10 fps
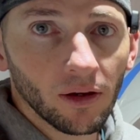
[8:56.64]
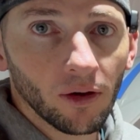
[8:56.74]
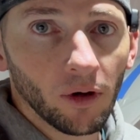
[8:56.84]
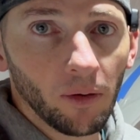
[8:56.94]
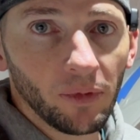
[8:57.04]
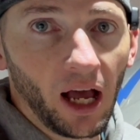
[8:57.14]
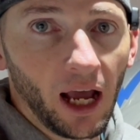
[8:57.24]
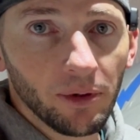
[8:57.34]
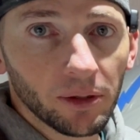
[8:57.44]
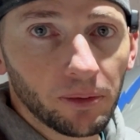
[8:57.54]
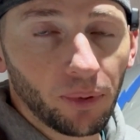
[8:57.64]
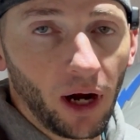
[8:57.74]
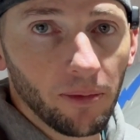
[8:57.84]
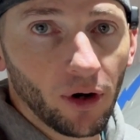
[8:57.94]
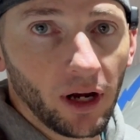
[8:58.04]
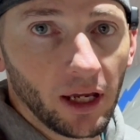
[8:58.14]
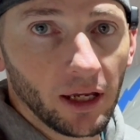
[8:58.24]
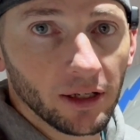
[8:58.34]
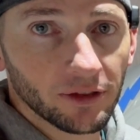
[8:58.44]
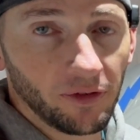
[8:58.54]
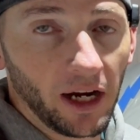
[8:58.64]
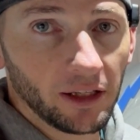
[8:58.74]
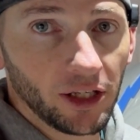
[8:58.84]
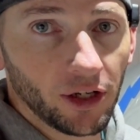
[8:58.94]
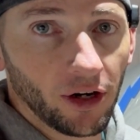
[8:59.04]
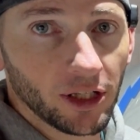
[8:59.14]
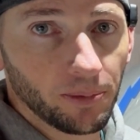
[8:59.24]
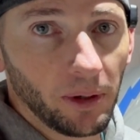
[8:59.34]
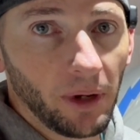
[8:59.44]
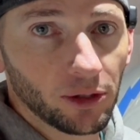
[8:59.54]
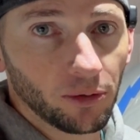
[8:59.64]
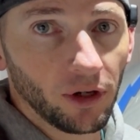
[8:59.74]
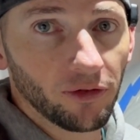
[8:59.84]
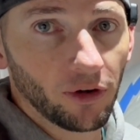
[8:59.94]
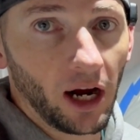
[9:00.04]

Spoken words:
Well, the high build primer is finally cured. It's been about 24